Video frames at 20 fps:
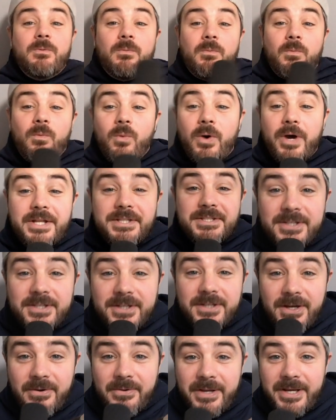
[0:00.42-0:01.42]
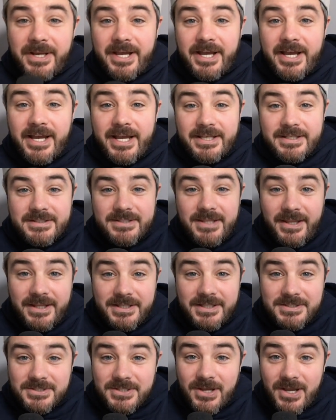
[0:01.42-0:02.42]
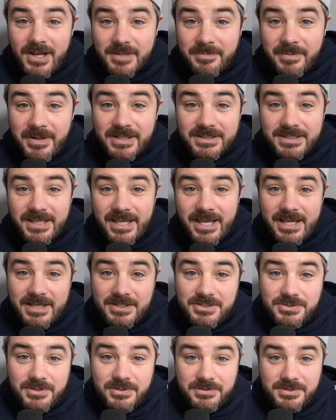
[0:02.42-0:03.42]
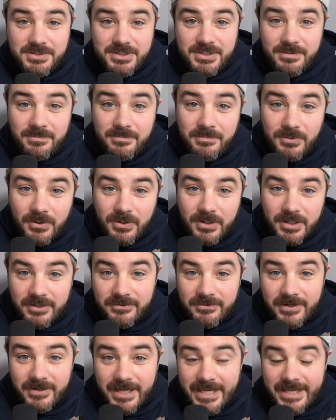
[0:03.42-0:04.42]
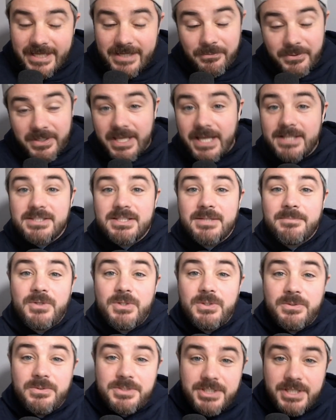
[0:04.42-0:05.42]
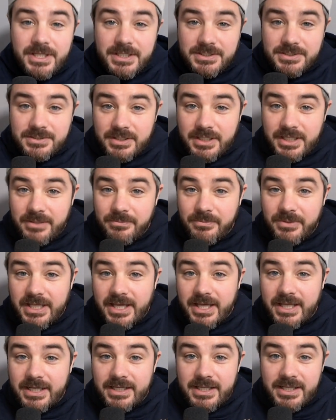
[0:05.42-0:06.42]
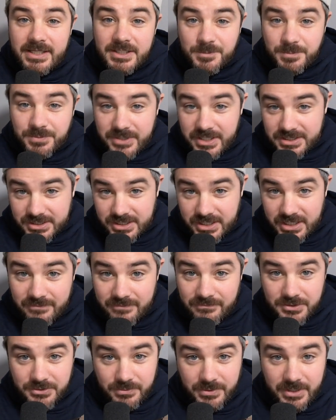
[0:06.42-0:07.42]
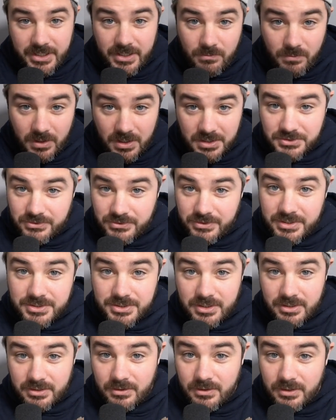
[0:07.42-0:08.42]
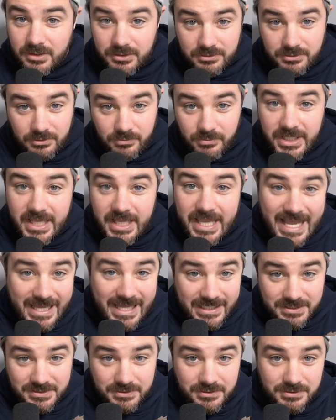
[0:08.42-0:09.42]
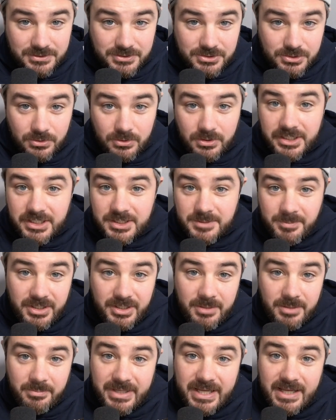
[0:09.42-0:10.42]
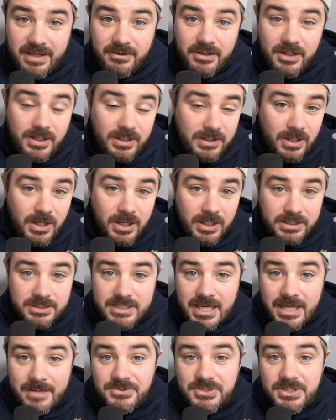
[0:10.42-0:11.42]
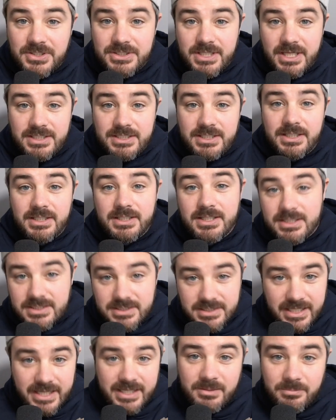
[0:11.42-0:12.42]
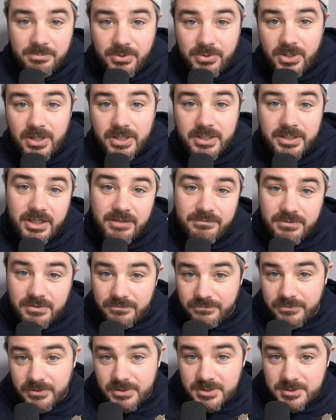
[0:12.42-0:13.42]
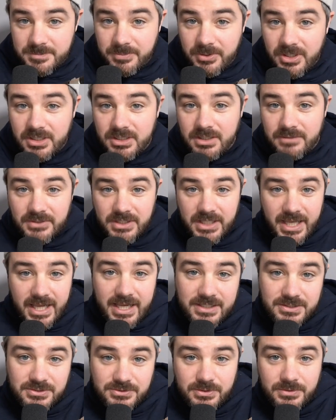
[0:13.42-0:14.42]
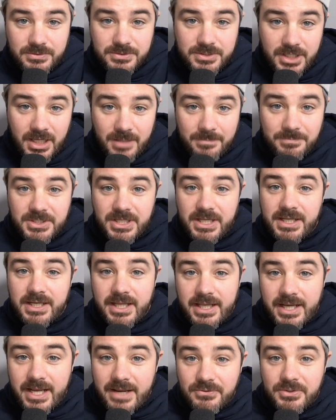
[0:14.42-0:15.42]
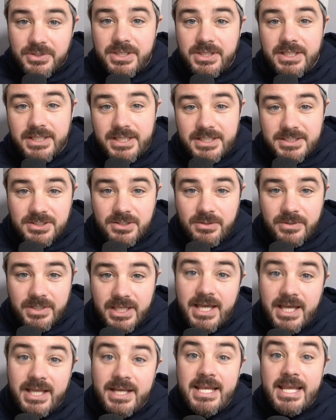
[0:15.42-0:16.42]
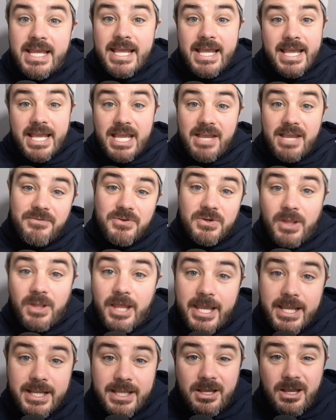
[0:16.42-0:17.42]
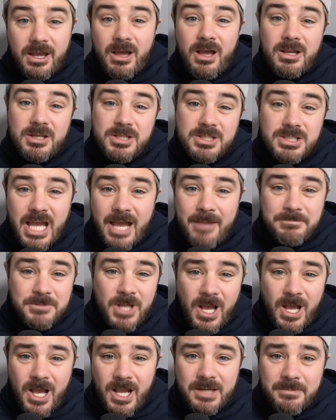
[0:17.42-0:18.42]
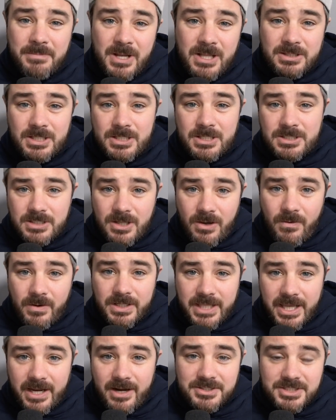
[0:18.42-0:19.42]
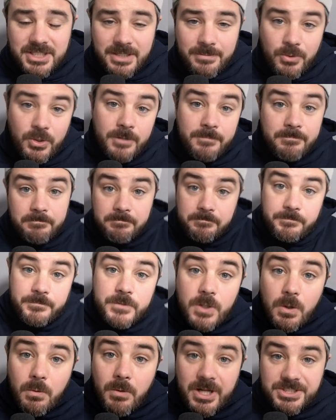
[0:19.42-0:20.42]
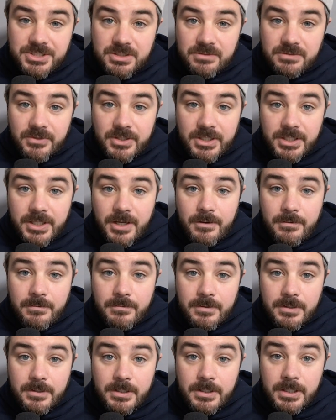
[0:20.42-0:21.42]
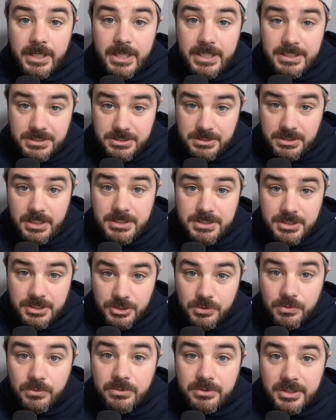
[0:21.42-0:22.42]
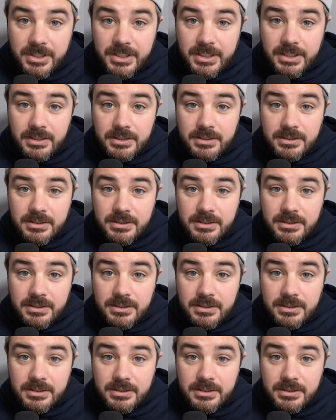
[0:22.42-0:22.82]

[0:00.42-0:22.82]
What's going on? Let's talk about the Astros some more, right? We got some news yesterday. We got a Hinch press conference. We got a Wall Street Journal article we added to the story. It's been about a long time since I did the second part of the first part of the Astros update and everything that's going on. If you're like, oh, stop talking about this, no one cares anymore, don't watch the video. It's a you thing.